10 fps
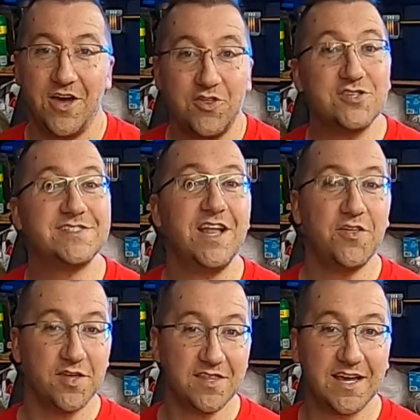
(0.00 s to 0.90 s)
There's
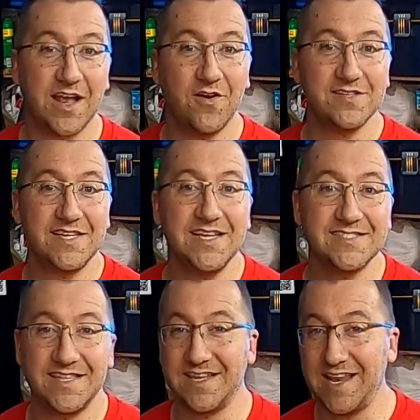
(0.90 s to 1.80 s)
nothing that guarantees
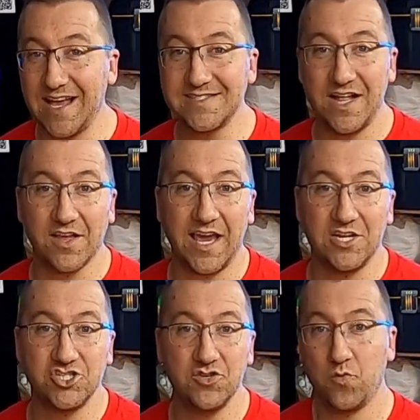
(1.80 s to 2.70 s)
that the next
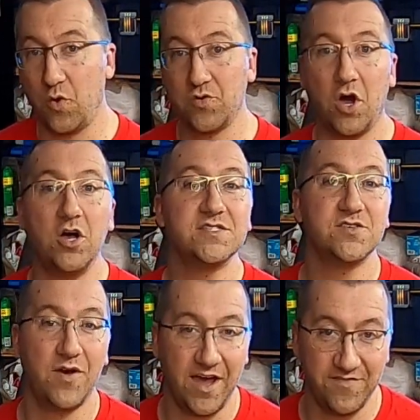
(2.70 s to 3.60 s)
allocation won't
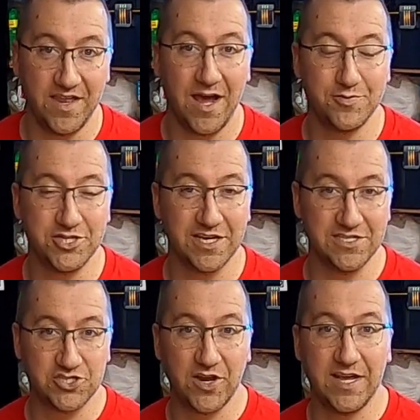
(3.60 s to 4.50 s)
also have that option
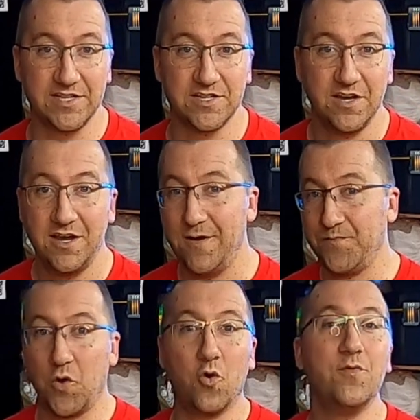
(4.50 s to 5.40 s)
constrained.
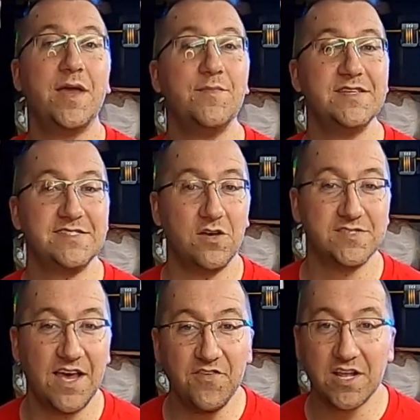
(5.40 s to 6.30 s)
Or maybe
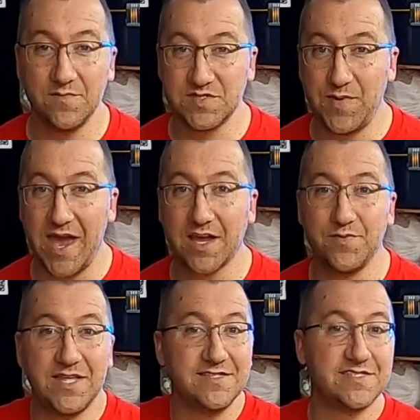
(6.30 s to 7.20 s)
Z07 comes back,
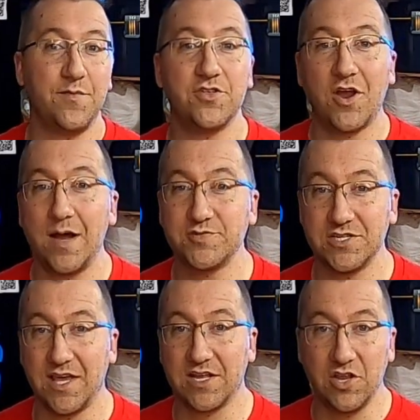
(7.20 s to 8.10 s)
but then some other
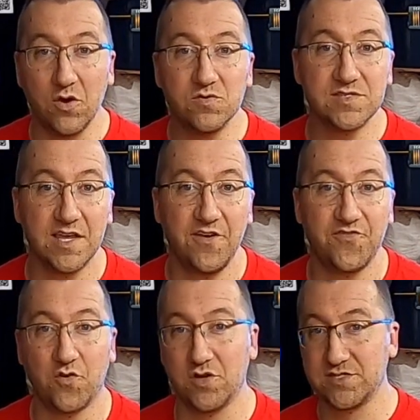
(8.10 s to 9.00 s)
option like nose
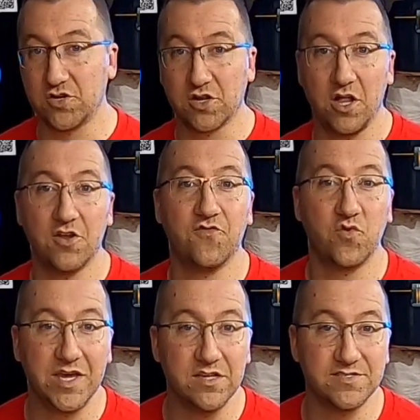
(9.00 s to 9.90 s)
lift or a certain color of
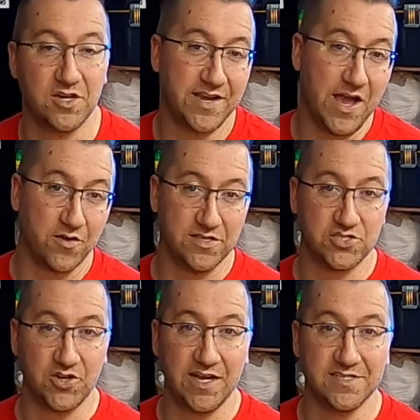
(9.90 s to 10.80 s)
wheels are now
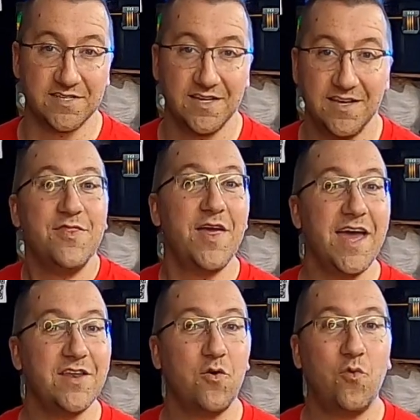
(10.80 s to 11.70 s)
constrained.
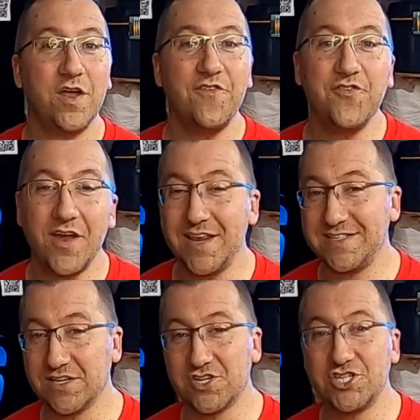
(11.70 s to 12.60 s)
Then, what if you're at a
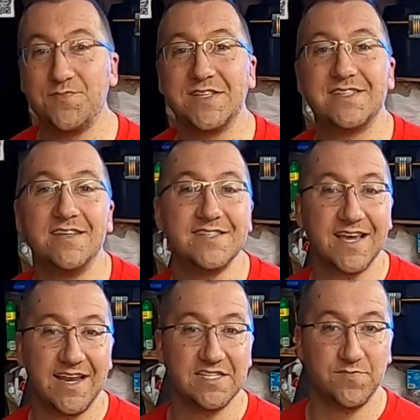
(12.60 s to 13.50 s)
dealership that doesn't
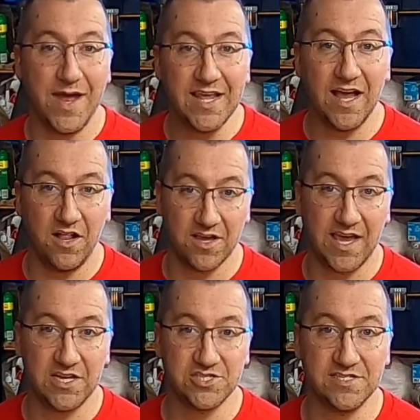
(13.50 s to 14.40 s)
get as many
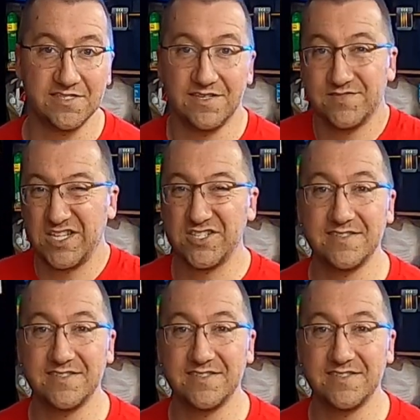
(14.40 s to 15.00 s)
allocations, such